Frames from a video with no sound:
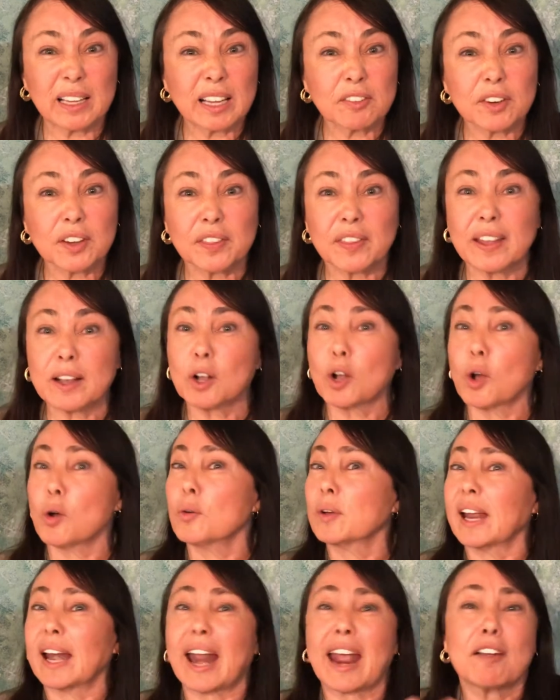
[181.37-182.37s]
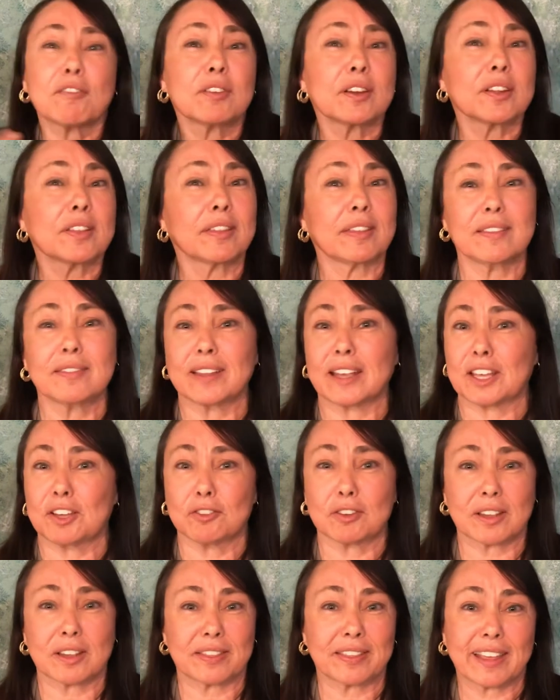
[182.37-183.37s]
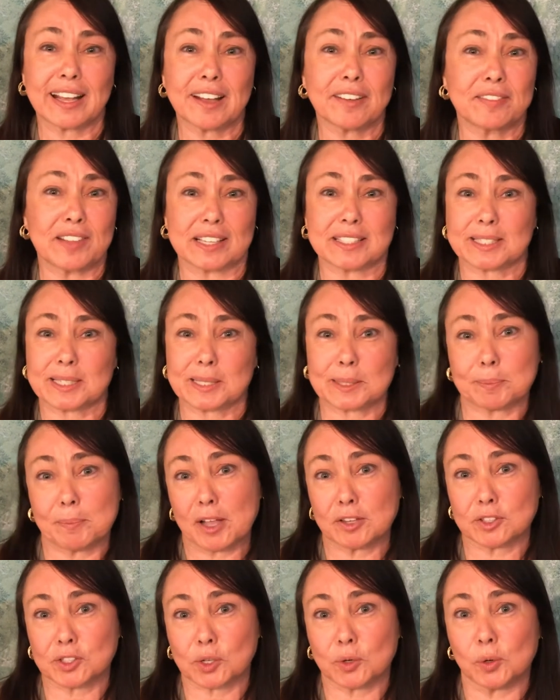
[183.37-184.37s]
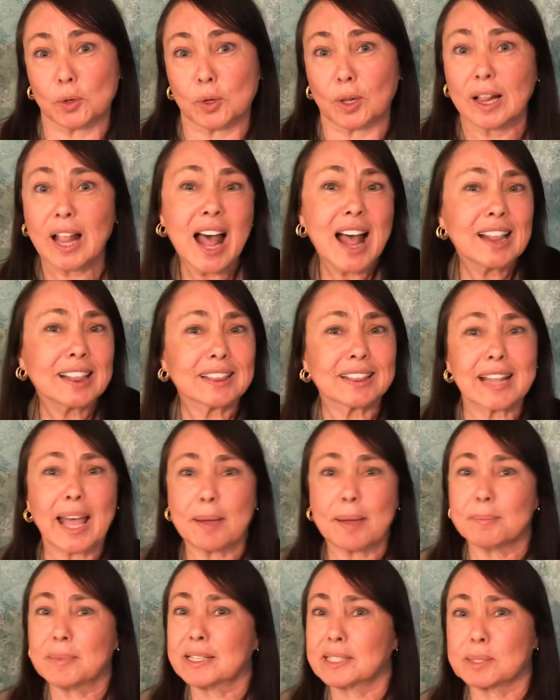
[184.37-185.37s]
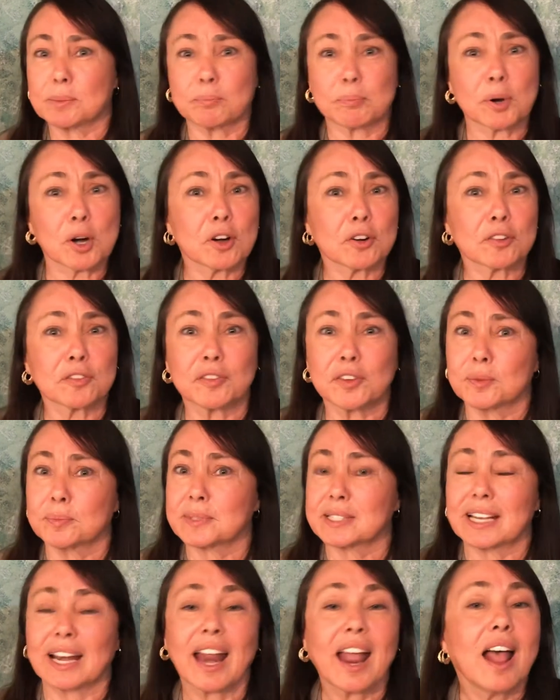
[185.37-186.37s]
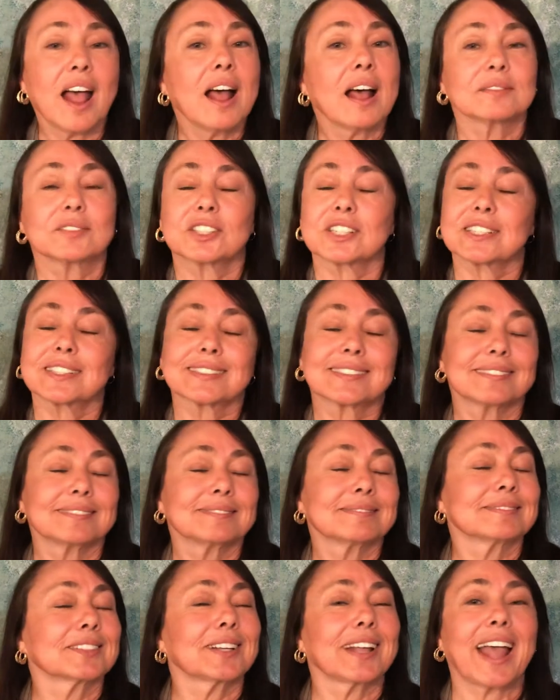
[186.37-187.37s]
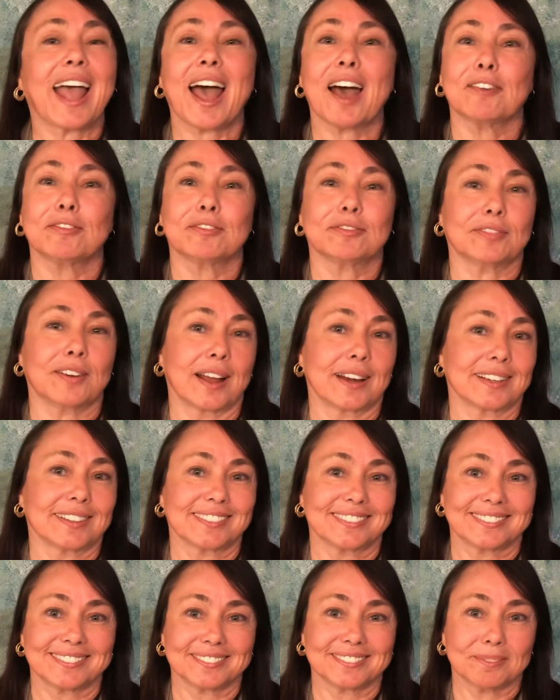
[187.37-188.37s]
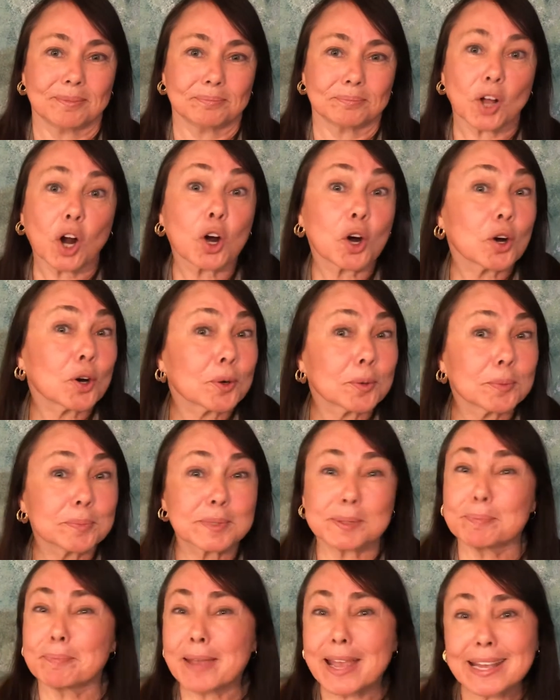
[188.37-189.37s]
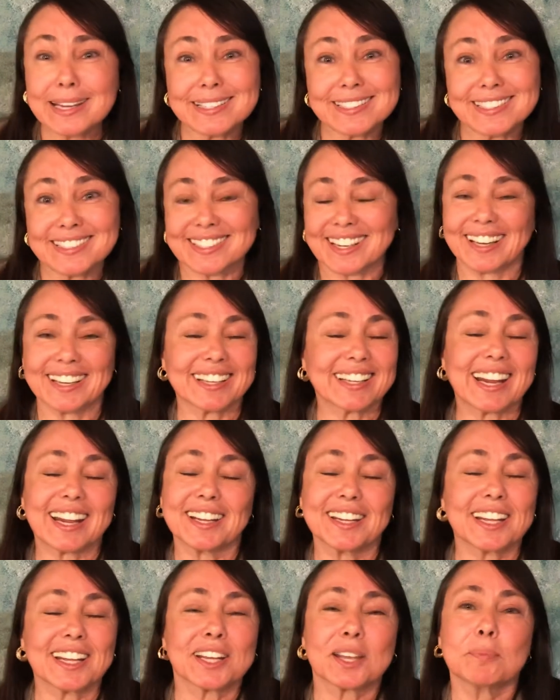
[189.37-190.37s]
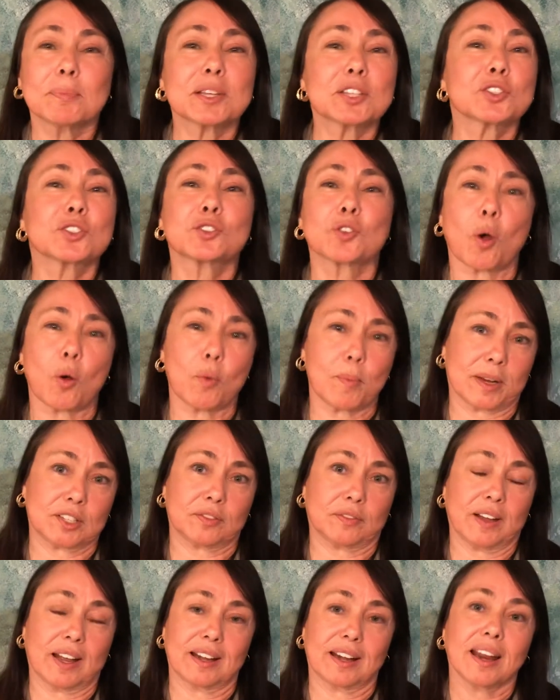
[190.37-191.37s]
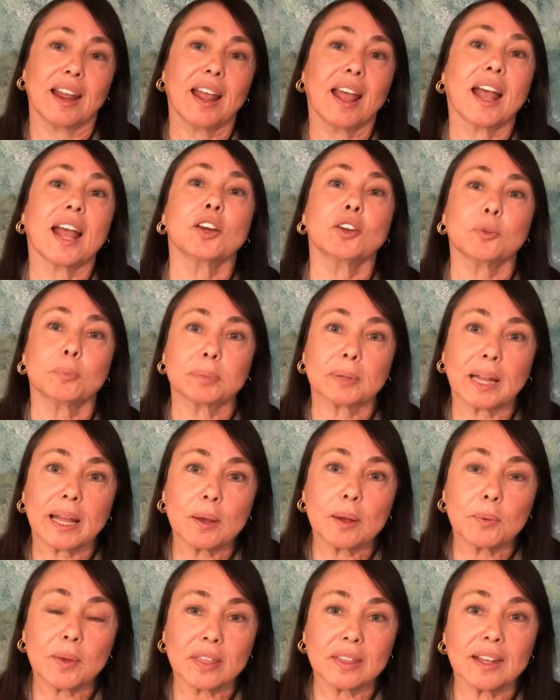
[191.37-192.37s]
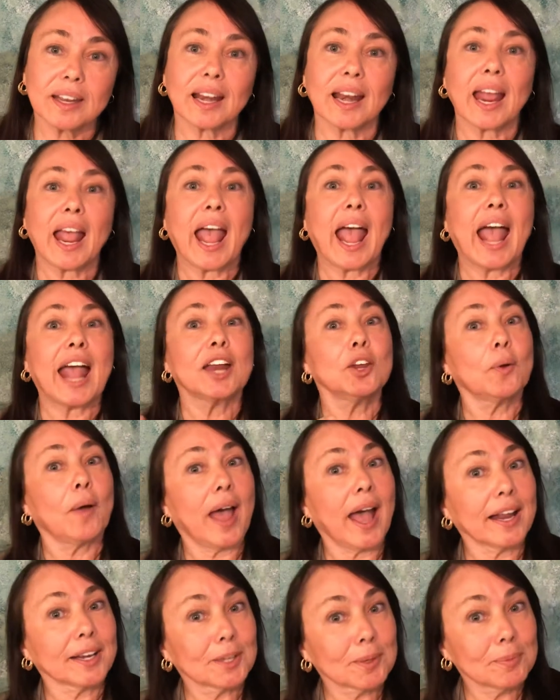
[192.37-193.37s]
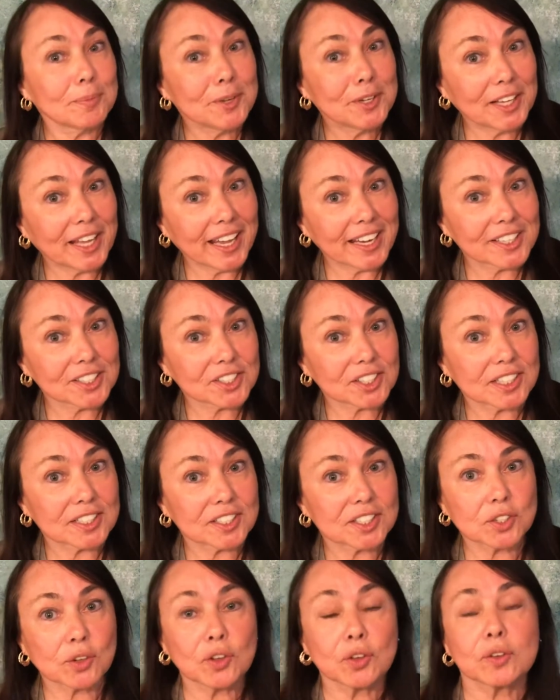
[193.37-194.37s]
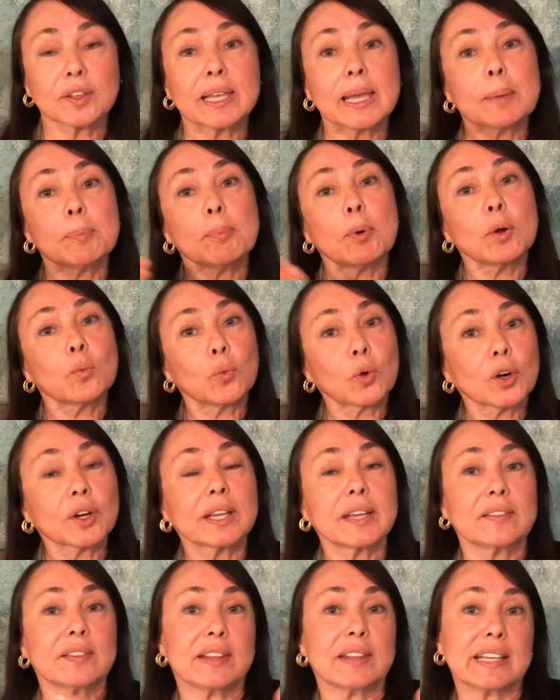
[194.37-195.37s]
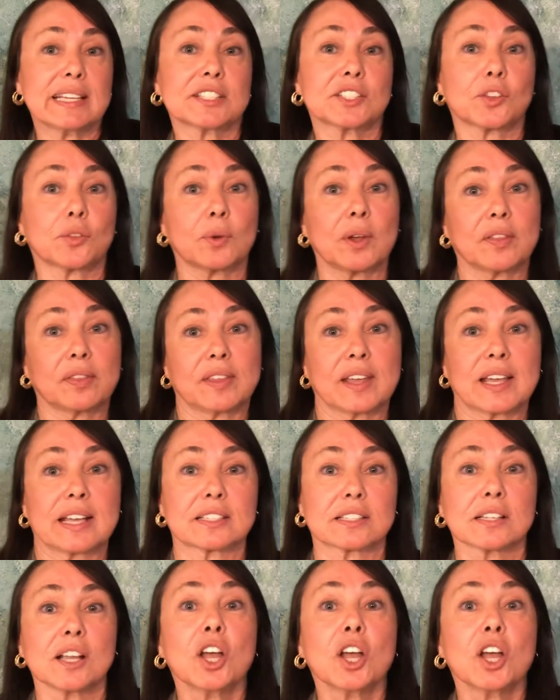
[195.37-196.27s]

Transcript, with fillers: everything, go get everything that you can think of that smells cool. Lemons and perfumes and just have fun. Herbs, mint, it, it can be so much fun. And you play with it and you add communication. So you keep on working these three things